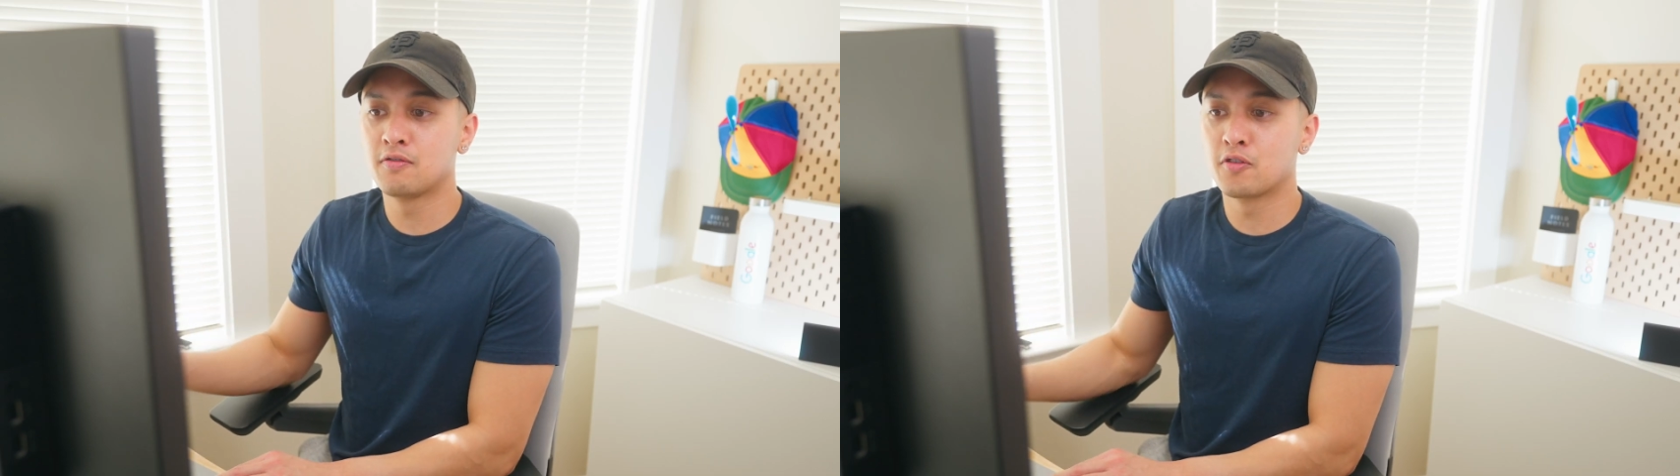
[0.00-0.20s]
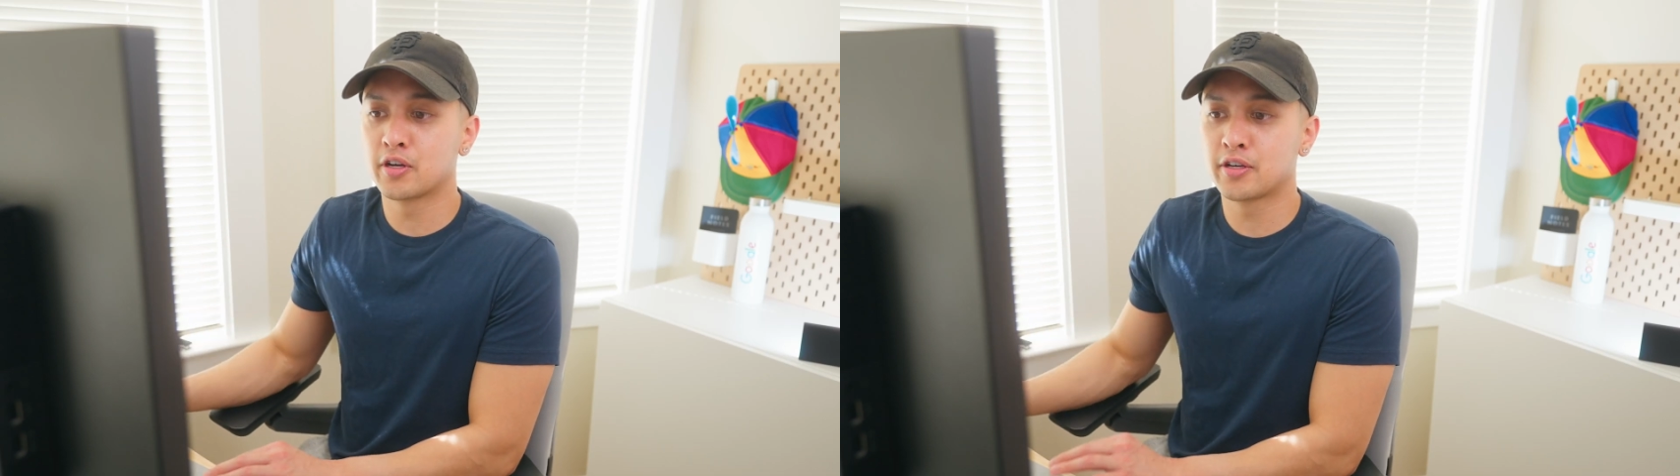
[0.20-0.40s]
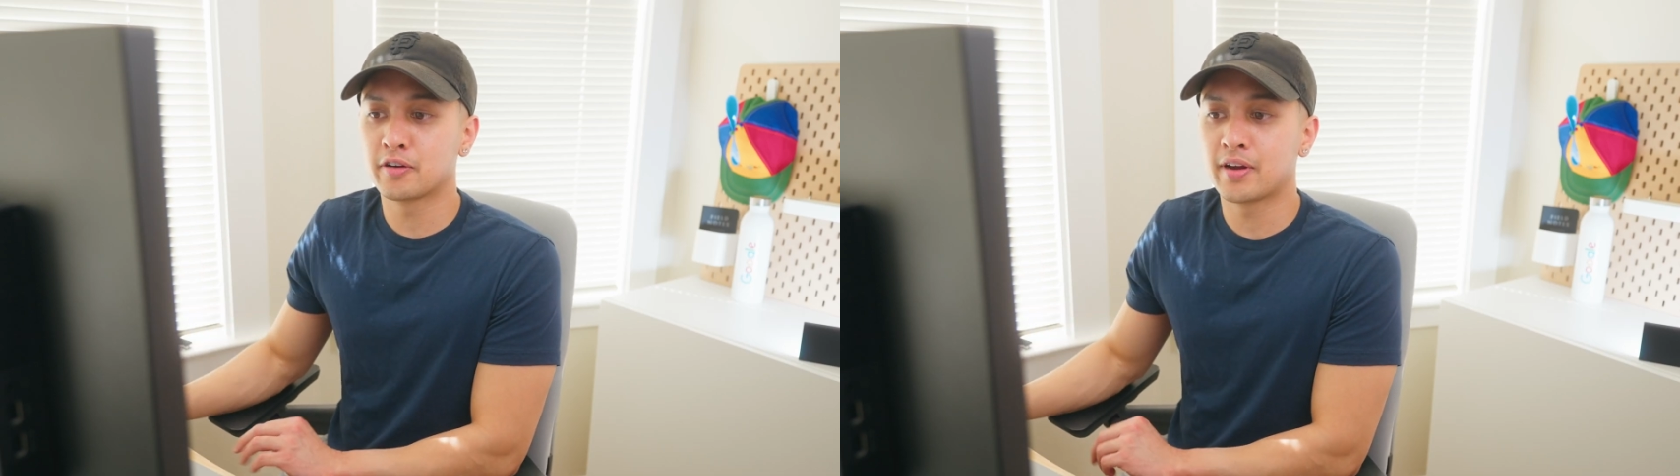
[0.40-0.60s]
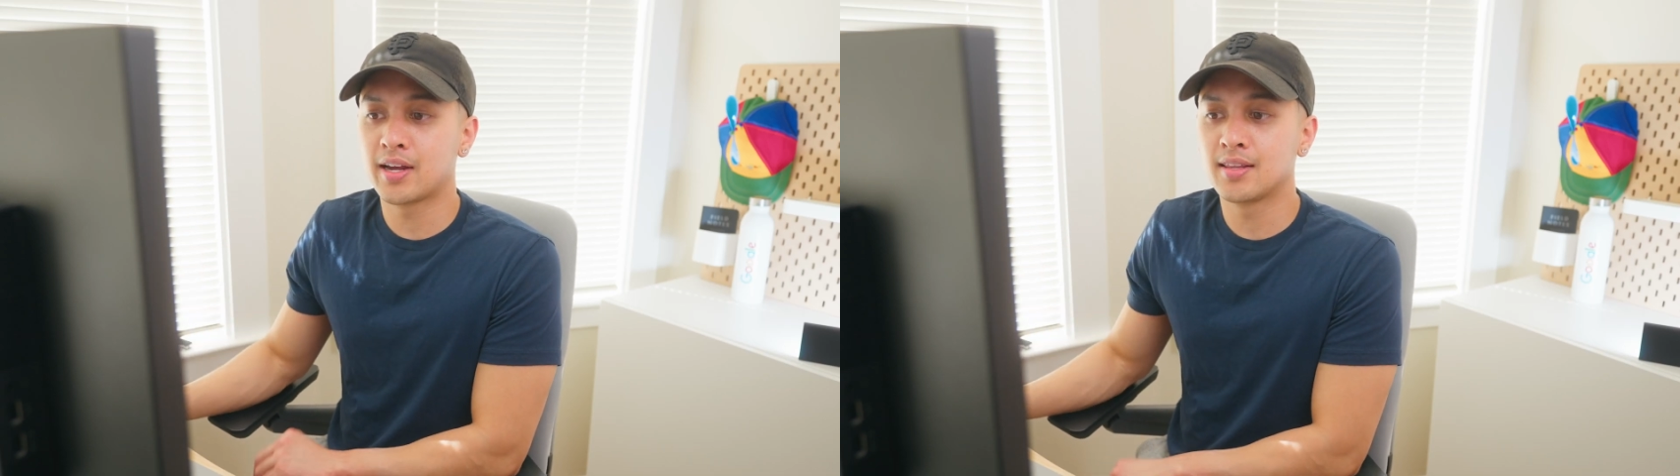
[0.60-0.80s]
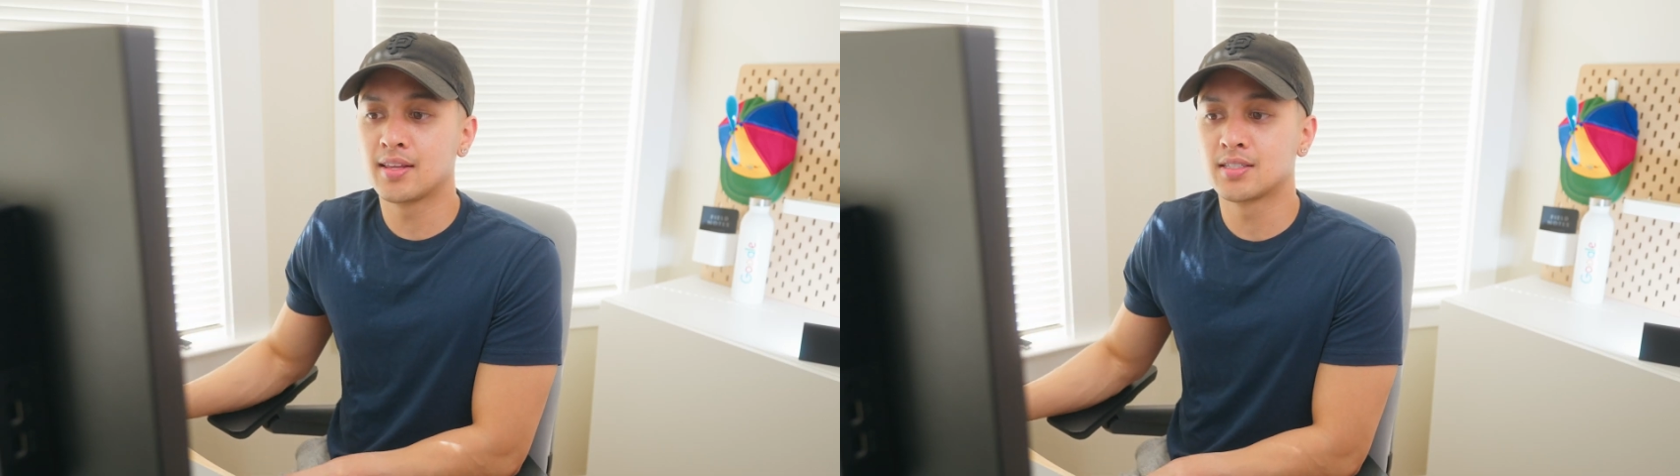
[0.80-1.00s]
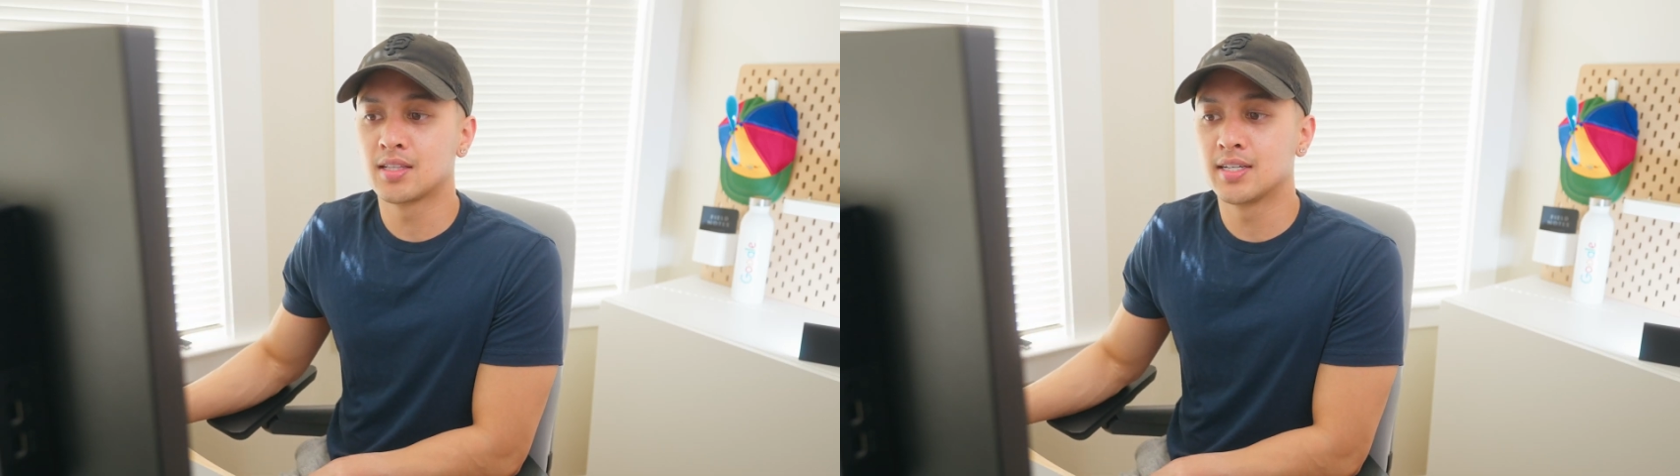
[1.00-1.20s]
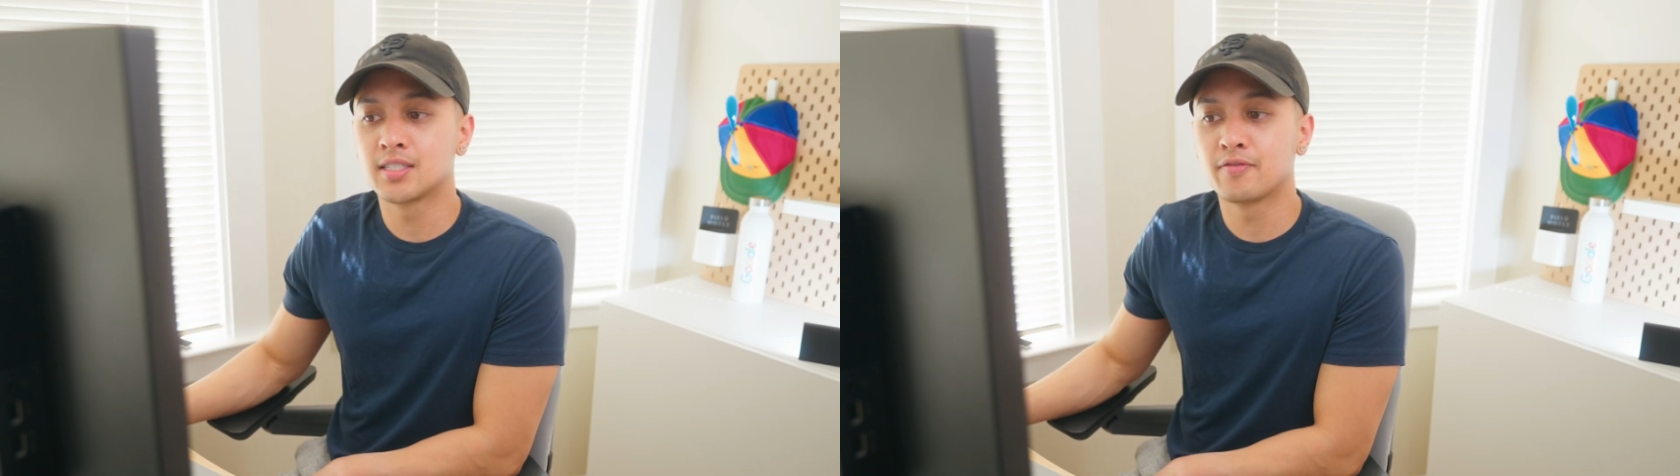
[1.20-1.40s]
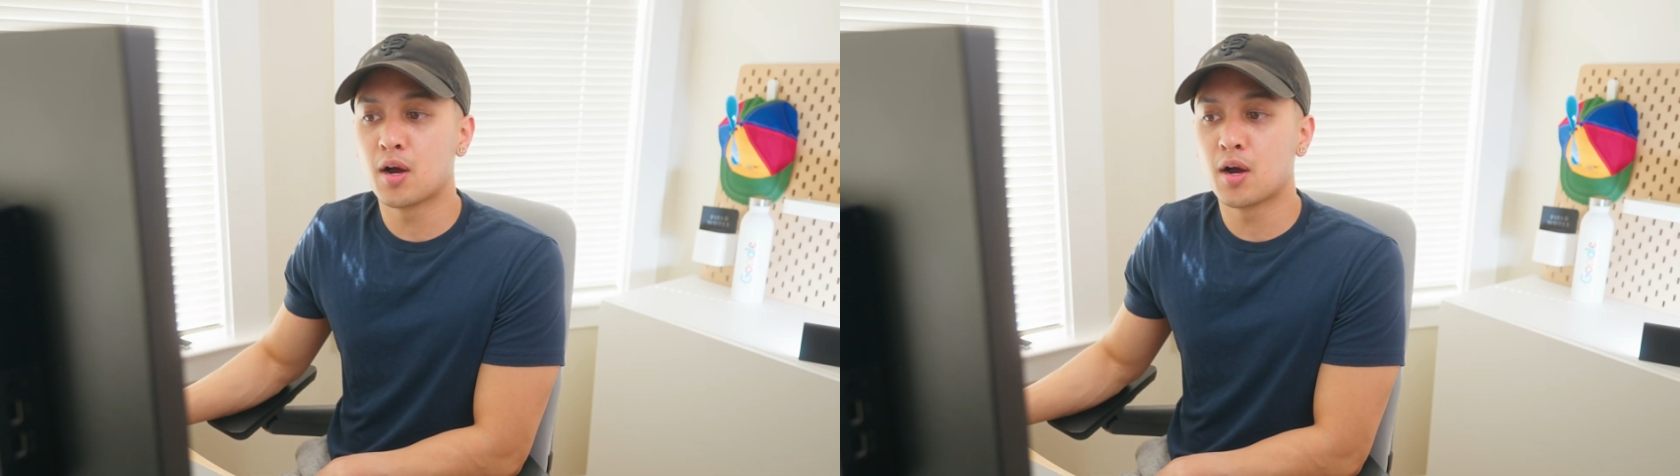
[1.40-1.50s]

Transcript: for curating this list of